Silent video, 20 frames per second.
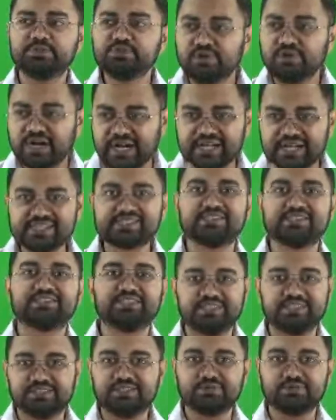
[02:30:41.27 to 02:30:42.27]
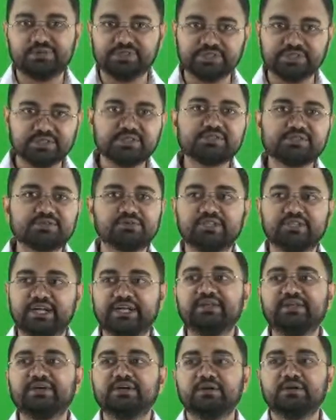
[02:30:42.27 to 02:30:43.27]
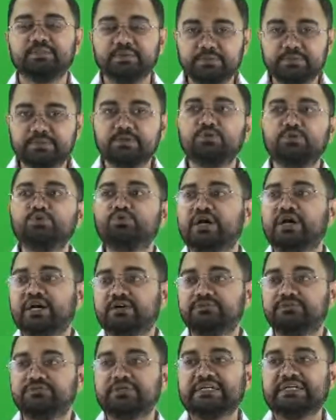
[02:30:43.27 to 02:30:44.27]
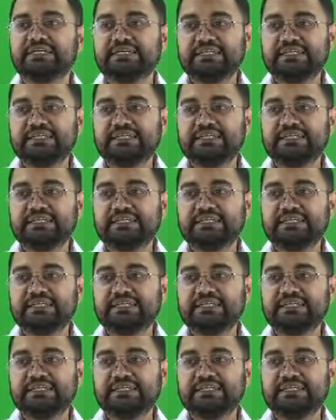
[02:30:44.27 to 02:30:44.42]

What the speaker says: So ask general questions so that people who have